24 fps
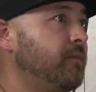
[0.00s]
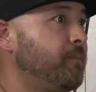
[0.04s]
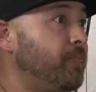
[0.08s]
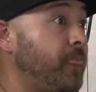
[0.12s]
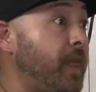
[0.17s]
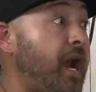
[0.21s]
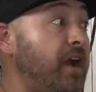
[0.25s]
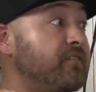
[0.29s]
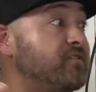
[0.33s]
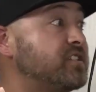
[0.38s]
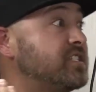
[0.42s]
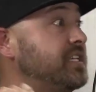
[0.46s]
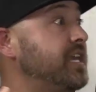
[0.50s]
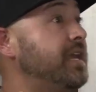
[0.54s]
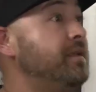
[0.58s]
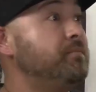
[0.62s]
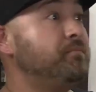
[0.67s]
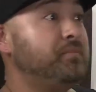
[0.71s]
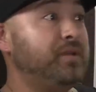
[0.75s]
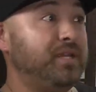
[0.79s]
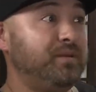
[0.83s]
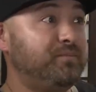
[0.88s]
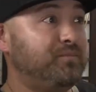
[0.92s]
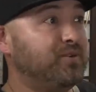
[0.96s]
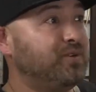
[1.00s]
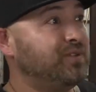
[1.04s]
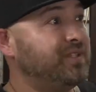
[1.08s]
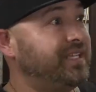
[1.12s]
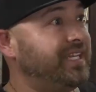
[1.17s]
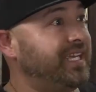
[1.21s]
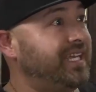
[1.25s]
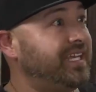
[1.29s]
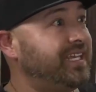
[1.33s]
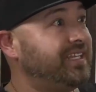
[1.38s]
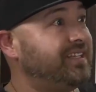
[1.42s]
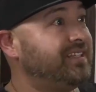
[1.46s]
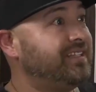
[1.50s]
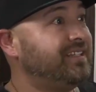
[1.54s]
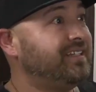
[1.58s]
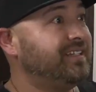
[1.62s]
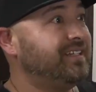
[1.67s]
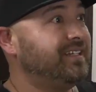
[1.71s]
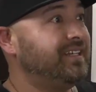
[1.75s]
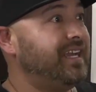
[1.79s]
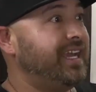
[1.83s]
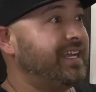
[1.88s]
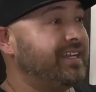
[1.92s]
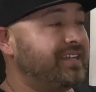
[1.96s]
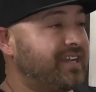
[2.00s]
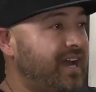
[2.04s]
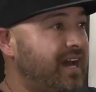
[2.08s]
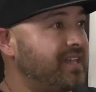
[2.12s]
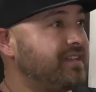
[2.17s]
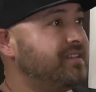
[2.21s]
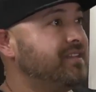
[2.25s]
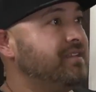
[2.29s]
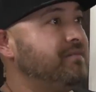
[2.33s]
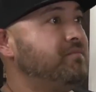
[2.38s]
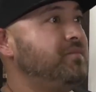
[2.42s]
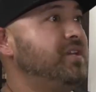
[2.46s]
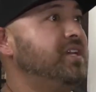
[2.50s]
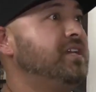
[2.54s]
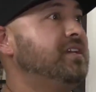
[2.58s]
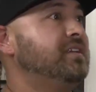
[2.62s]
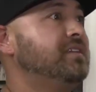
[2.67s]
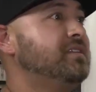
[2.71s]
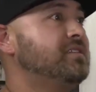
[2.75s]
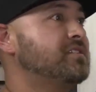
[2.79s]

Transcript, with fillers: I've sent people in yeah. and gotten them in.